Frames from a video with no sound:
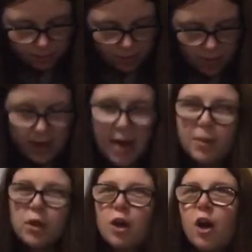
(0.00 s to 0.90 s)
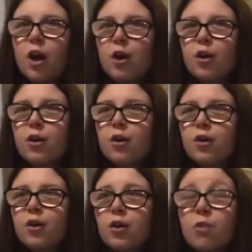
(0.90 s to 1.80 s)
Maybe M and Co.
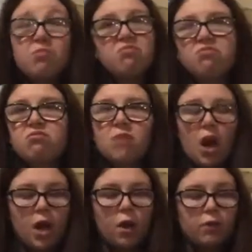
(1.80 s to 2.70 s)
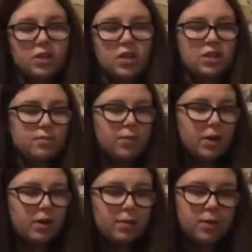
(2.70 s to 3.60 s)
I obviously didn't buy
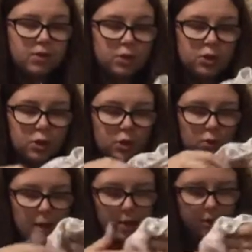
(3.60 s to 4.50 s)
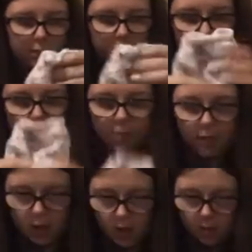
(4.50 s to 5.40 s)
that because I don't know where that's from.
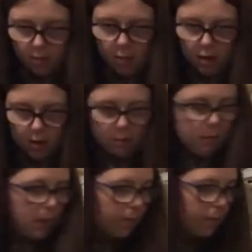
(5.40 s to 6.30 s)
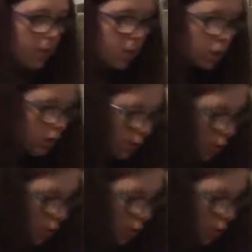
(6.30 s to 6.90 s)
My mum must have